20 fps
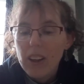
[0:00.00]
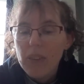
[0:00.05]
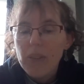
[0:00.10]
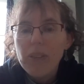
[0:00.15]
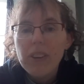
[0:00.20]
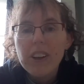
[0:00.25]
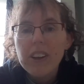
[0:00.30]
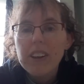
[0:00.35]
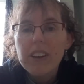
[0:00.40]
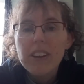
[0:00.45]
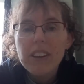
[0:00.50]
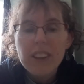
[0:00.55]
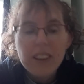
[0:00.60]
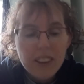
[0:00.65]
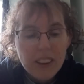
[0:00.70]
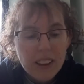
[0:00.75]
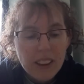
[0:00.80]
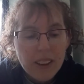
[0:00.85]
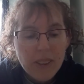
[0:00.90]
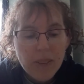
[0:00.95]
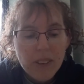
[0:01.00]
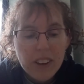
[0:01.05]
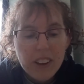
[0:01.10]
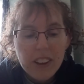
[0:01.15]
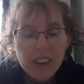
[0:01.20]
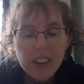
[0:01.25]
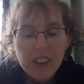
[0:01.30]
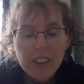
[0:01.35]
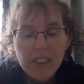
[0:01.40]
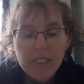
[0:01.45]
Breathe it in
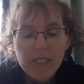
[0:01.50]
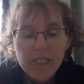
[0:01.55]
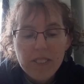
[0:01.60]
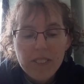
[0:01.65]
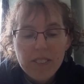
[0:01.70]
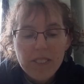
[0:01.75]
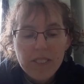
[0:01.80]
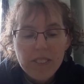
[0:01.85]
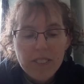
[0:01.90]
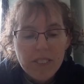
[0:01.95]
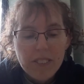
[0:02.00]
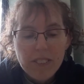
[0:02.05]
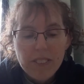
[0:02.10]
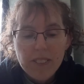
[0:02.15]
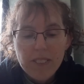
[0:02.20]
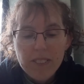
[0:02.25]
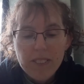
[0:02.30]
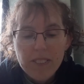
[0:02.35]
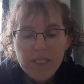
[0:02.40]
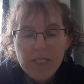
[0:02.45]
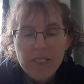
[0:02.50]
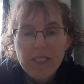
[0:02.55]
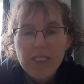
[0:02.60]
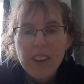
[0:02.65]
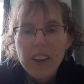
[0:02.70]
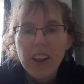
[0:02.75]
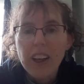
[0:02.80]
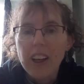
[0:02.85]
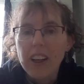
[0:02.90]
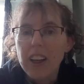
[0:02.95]
deeply,
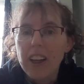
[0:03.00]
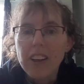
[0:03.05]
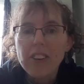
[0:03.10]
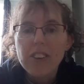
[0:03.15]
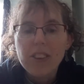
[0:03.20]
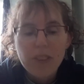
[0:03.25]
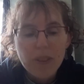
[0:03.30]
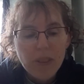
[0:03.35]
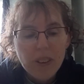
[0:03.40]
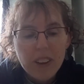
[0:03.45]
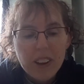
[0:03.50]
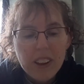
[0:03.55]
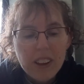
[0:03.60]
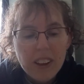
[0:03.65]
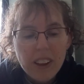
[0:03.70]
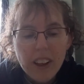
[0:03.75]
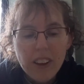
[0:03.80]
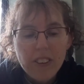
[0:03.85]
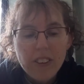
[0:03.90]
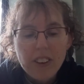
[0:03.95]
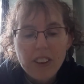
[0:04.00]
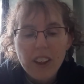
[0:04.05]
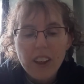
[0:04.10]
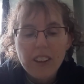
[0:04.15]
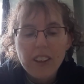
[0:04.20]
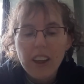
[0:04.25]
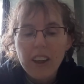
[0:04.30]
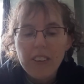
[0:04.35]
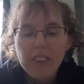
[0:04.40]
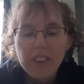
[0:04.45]
and as you breathe out,
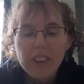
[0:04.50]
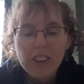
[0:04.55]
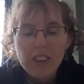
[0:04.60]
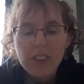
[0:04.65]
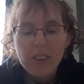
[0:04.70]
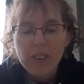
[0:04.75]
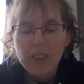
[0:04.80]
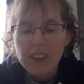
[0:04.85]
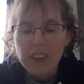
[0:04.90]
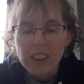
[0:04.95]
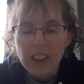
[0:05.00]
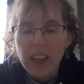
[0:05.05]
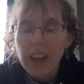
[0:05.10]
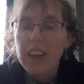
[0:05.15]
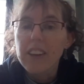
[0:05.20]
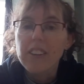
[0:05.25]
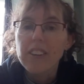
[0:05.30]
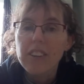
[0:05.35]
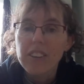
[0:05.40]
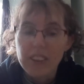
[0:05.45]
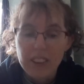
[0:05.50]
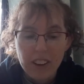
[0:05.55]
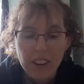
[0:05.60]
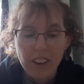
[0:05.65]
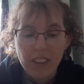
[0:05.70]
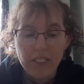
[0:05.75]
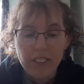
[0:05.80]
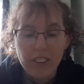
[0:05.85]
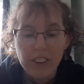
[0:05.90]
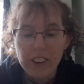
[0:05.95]
allow it to relax and
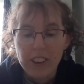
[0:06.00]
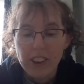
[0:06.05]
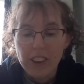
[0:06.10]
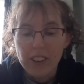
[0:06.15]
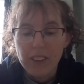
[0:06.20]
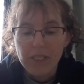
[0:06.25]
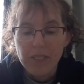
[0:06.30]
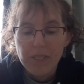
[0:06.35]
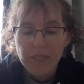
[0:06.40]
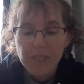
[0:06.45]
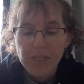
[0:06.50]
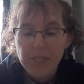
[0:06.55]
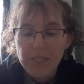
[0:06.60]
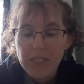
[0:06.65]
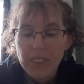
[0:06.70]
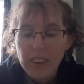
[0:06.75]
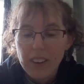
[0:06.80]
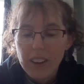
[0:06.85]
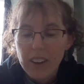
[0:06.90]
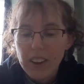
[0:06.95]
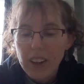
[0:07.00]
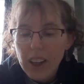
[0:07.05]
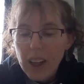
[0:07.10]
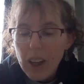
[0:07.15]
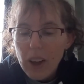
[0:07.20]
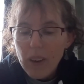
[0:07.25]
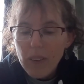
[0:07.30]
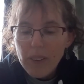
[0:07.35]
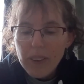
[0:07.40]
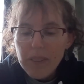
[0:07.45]
comfort you.
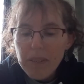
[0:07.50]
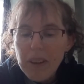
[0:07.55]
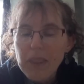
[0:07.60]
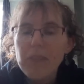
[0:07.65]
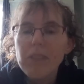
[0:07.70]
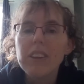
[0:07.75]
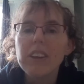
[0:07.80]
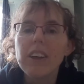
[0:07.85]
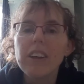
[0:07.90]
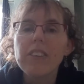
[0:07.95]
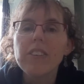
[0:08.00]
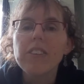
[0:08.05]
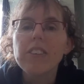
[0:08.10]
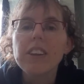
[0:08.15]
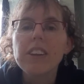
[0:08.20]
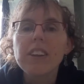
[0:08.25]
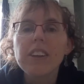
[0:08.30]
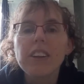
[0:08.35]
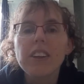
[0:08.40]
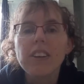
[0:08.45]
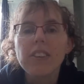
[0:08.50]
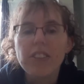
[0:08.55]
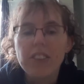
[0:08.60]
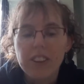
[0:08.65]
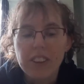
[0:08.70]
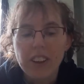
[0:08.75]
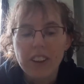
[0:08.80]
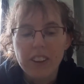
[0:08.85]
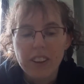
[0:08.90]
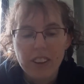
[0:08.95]
Remember that feeling of
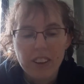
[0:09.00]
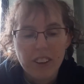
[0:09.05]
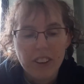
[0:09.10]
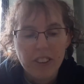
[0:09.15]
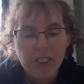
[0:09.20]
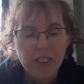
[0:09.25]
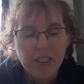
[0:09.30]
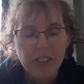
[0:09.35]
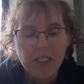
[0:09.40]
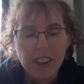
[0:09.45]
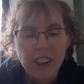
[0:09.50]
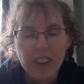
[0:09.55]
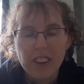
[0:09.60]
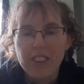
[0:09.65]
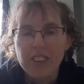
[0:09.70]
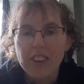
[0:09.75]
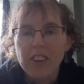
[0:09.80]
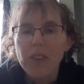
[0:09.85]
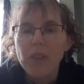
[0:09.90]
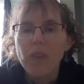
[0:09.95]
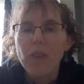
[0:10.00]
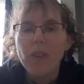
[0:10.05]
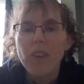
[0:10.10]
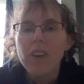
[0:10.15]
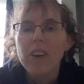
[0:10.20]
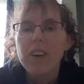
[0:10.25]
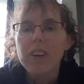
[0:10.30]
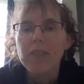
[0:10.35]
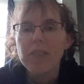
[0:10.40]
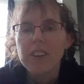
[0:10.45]
sun on your face on a
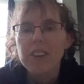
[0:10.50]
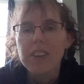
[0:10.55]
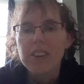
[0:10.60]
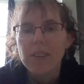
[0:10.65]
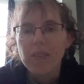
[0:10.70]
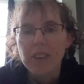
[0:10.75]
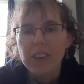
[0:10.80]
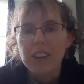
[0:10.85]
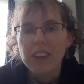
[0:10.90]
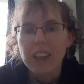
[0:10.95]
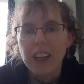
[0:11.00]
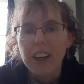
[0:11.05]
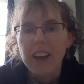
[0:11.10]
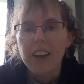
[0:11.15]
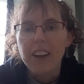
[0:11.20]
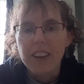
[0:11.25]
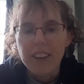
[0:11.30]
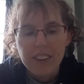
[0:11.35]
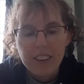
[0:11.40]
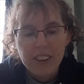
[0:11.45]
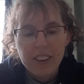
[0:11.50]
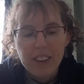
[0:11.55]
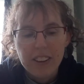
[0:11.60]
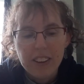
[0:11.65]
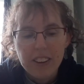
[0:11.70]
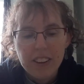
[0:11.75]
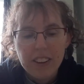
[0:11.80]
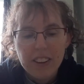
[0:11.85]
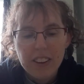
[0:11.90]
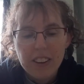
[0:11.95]
warm summer day.
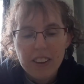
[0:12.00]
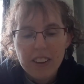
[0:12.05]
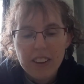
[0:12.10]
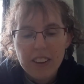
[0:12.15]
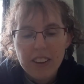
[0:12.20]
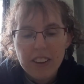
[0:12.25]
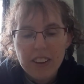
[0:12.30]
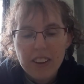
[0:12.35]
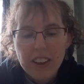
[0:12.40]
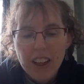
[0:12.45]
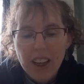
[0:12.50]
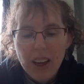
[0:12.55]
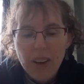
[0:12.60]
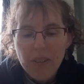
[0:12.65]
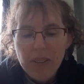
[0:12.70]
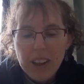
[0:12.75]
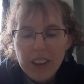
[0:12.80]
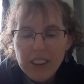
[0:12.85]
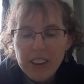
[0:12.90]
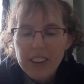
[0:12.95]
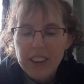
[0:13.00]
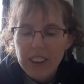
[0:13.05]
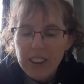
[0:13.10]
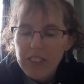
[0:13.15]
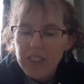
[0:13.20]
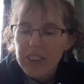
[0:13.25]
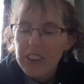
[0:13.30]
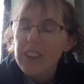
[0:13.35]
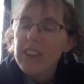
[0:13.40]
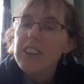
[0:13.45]
Imagine that
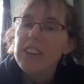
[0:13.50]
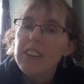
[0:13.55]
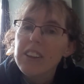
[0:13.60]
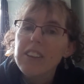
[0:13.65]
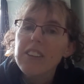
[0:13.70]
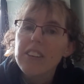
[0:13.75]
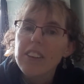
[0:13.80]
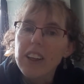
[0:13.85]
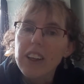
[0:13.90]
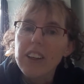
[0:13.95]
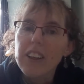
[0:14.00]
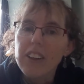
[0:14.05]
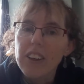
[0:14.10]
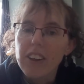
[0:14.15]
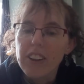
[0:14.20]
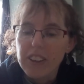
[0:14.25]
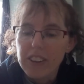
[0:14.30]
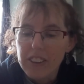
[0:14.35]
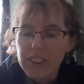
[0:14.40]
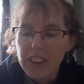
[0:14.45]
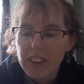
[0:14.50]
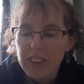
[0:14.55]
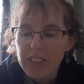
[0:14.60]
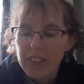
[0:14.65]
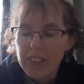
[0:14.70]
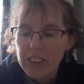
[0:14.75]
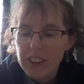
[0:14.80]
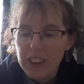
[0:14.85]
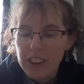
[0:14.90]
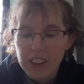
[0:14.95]
feeling is like God's
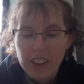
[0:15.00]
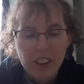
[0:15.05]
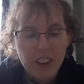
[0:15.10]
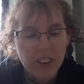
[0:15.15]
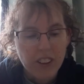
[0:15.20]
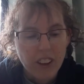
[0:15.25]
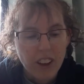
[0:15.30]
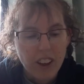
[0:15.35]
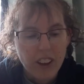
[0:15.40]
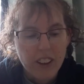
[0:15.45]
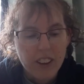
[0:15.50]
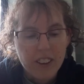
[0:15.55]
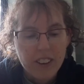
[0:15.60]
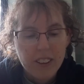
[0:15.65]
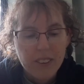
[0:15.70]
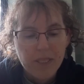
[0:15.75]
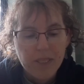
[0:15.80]
love in your heart.